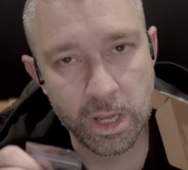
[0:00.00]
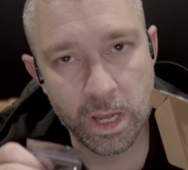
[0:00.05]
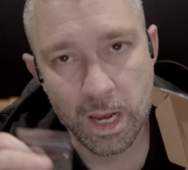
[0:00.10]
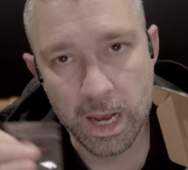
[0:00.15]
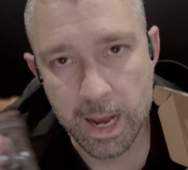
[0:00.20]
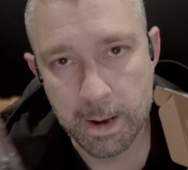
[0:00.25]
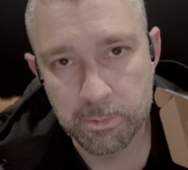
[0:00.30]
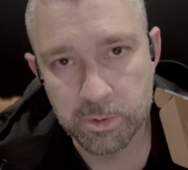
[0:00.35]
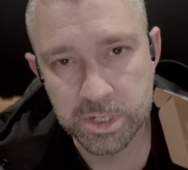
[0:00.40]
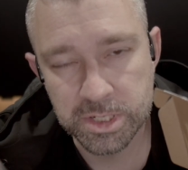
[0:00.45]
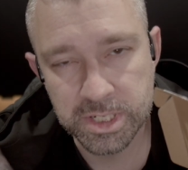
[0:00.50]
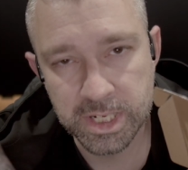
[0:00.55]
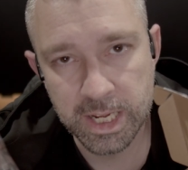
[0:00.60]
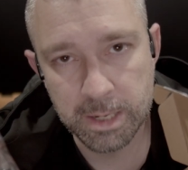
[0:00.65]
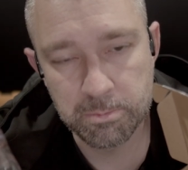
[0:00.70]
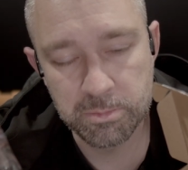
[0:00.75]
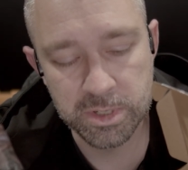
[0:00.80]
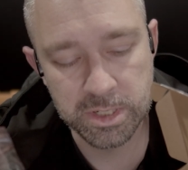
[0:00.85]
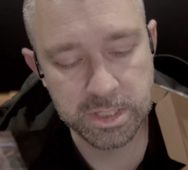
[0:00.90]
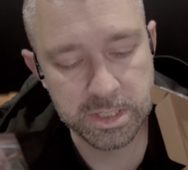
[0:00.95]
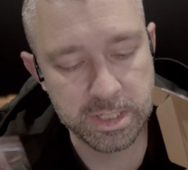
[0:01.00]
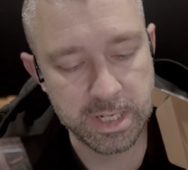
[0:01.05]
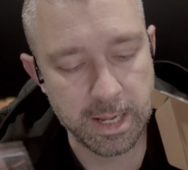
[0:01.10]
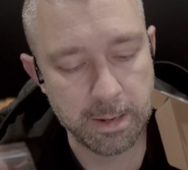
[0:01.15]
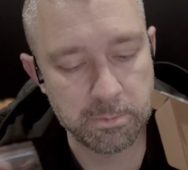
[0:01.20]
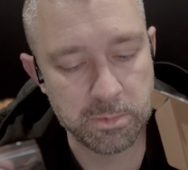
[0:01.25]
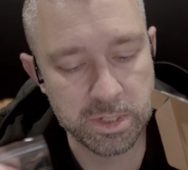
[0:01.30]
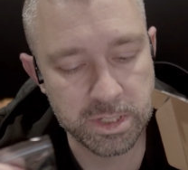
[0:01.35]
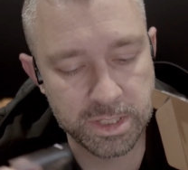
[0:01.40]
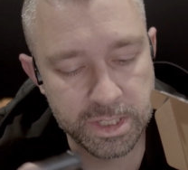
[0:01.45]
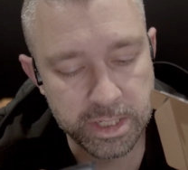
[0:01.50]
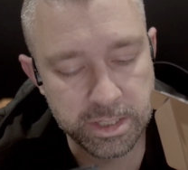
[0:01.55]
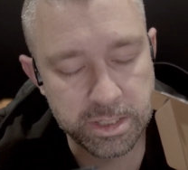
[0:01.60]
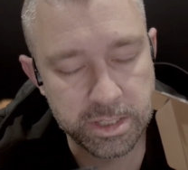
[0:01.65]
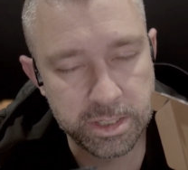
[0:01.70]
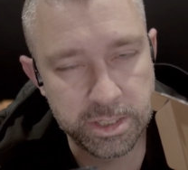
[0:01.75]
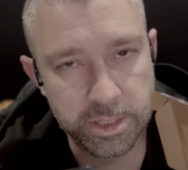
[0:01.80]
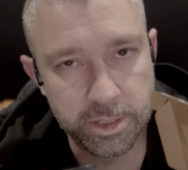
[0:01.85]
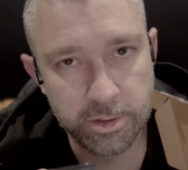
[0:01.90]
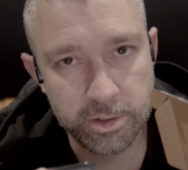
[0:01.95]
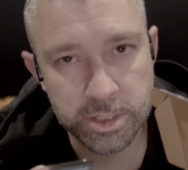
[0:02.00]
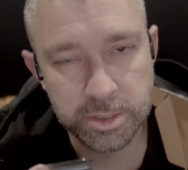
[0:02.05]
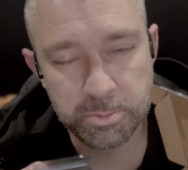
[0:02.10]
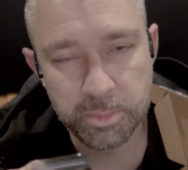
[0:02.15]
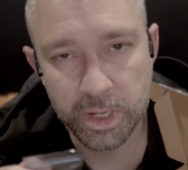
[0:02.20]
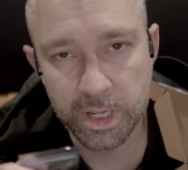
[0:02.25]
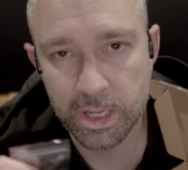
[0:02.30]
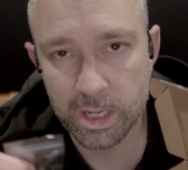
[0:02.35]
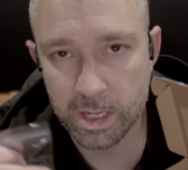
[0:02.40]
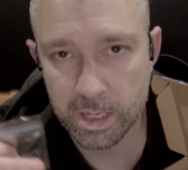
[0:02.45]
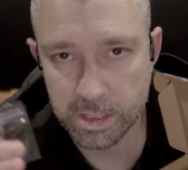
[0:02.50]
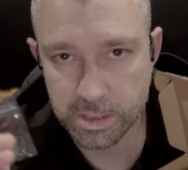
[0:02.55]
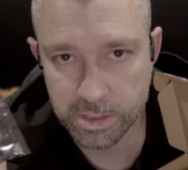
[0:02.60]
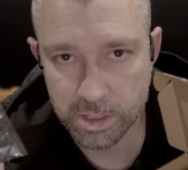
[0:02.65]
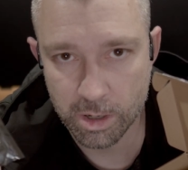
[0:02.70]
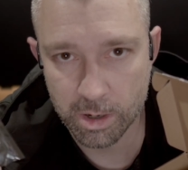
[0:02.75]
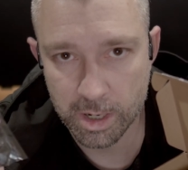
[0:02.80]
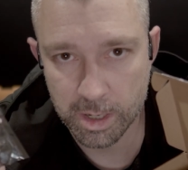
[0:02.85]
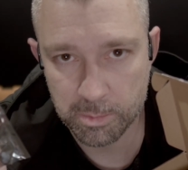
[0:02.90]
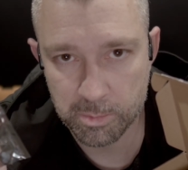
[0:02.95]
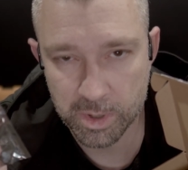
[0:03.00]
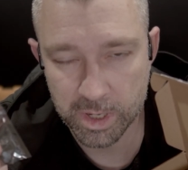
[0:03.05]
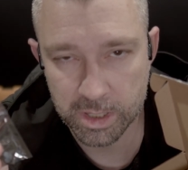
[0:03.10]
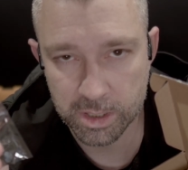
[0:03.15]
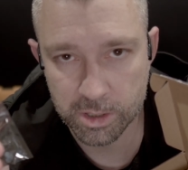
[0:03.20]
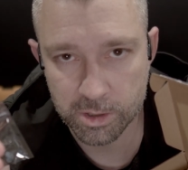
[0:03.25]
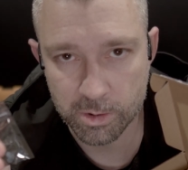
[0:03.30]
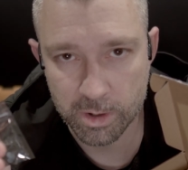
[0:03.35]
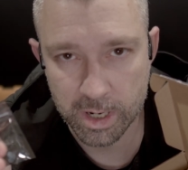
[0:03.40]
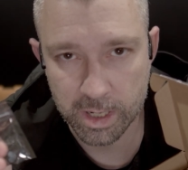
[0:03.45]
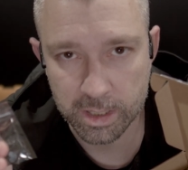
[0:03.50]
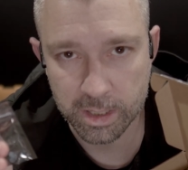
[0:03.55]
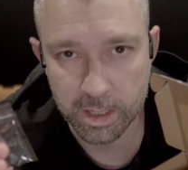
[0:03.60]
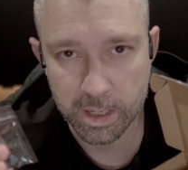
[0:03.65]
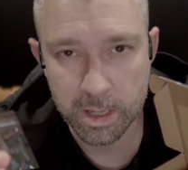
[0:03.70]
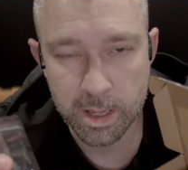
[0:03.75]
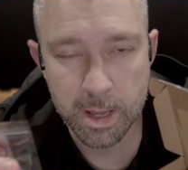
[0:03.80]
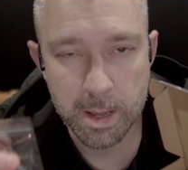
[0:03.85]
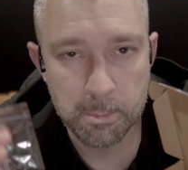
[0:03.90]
I'm going to skip this step since this U S B is already pinned correctly.